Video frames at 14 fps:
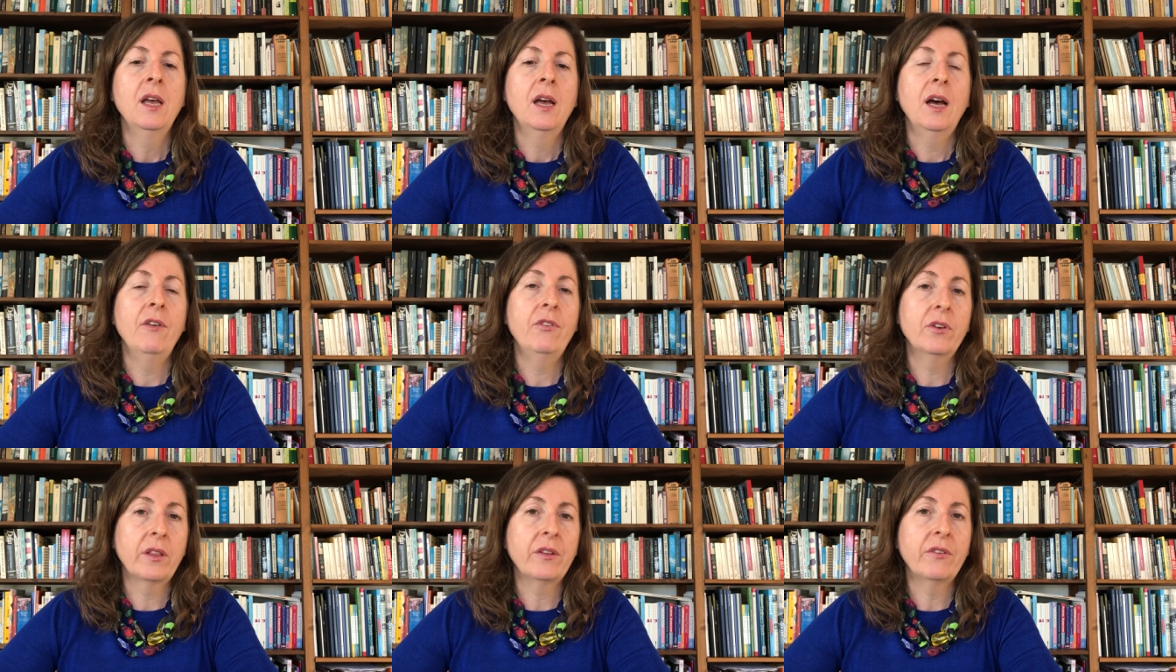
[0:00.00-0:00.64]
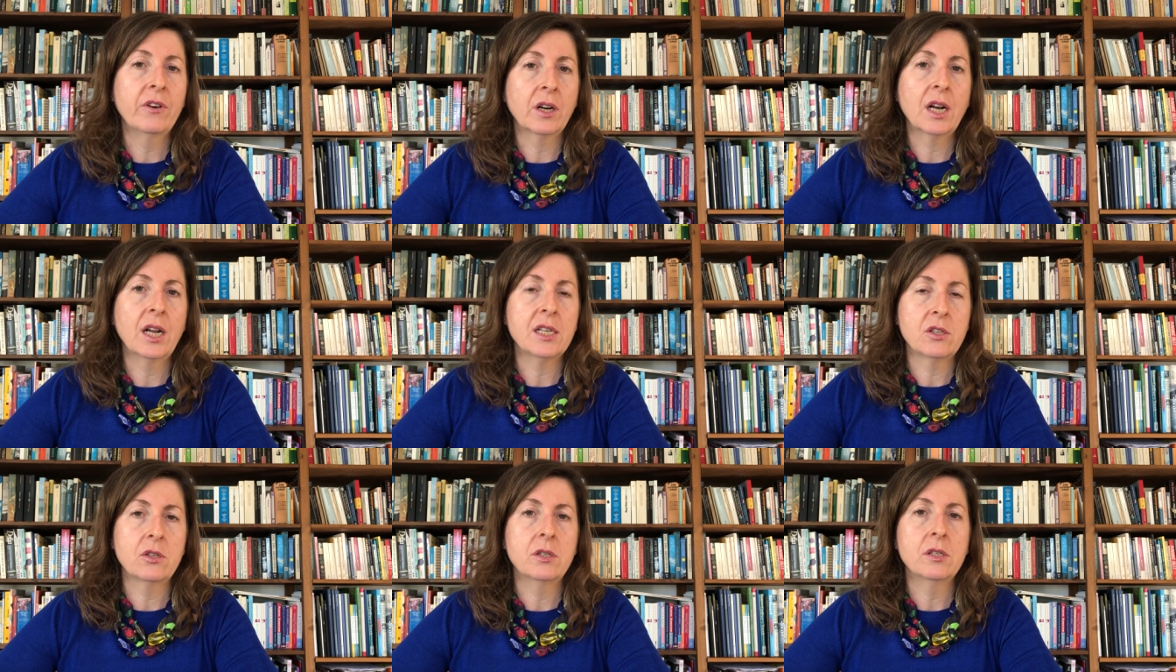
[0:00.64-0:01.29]
and for the different
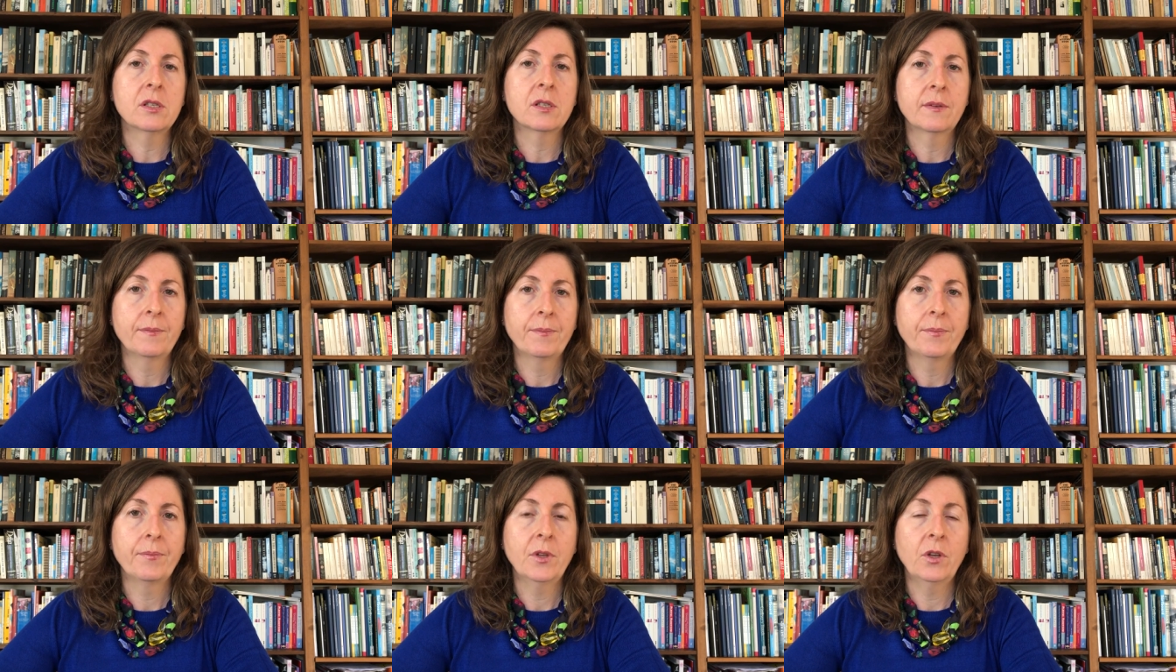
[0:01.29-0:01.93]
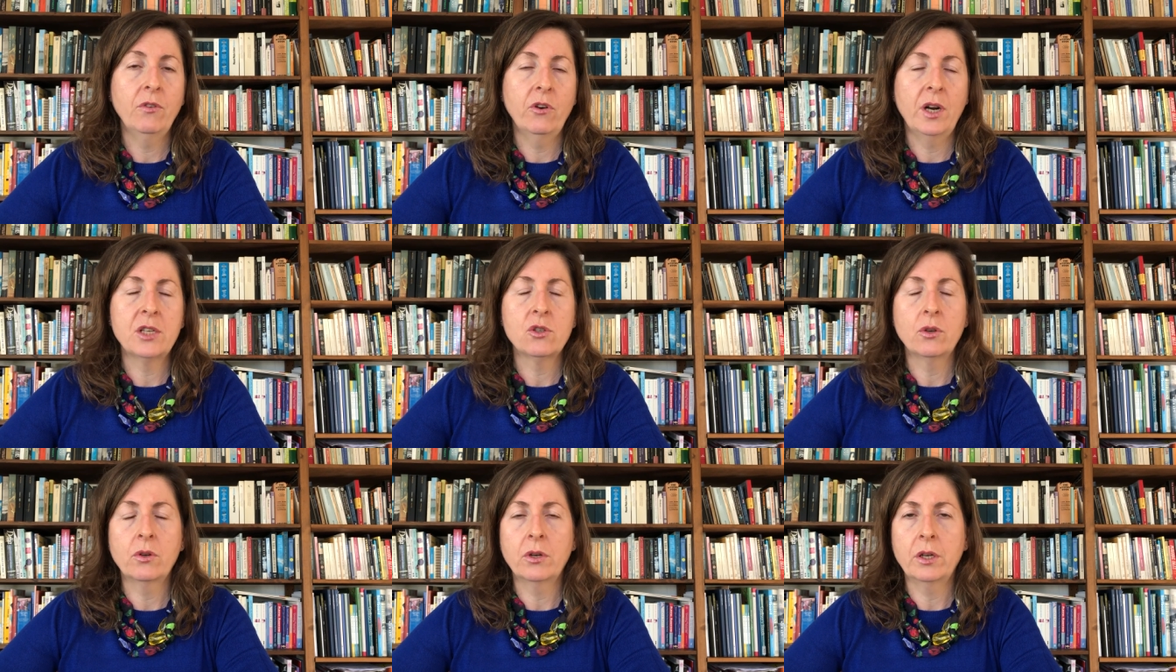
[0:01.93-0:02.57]
clusters of
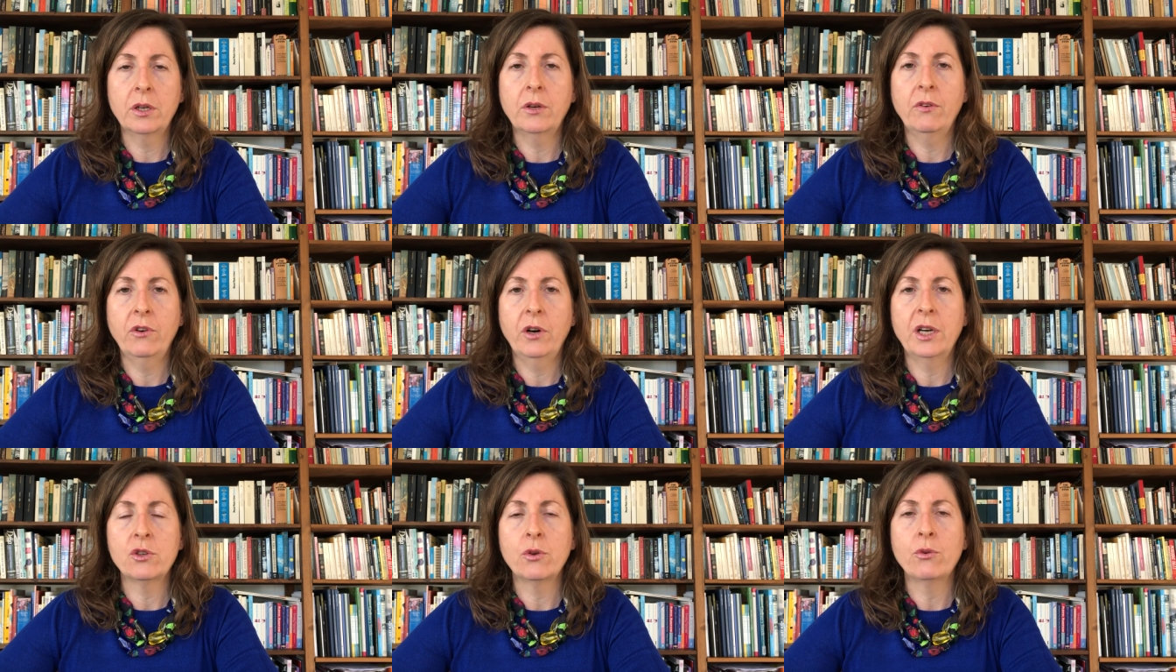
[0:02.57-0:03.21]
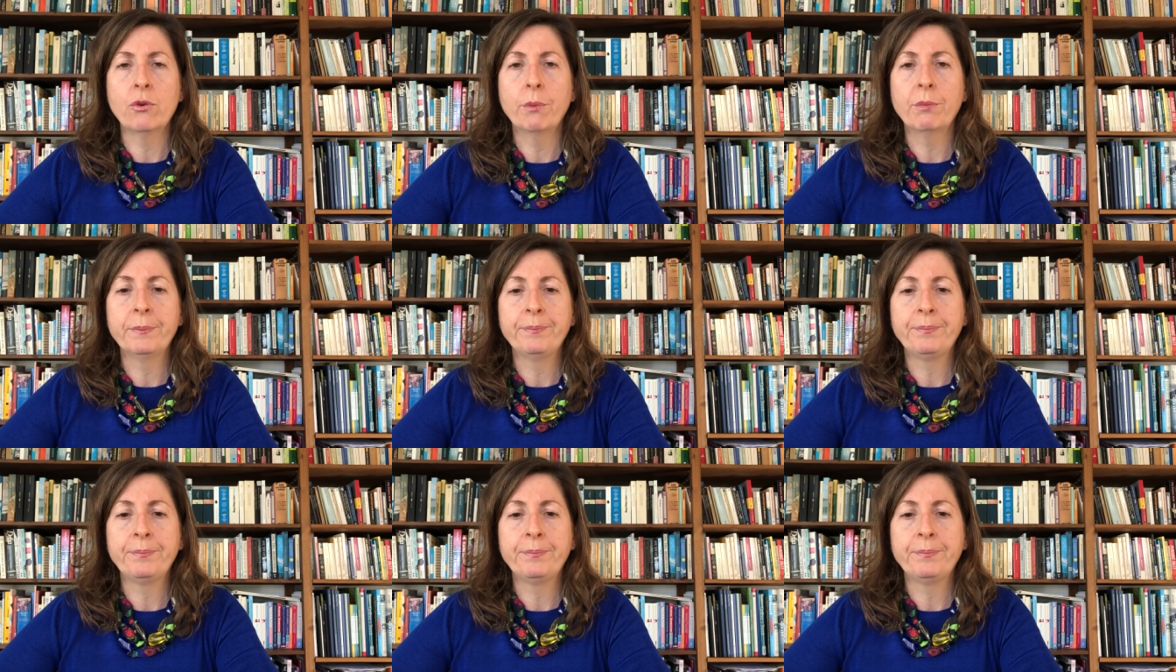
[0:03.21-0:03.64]
Horizon, uh, of Horizon Europe.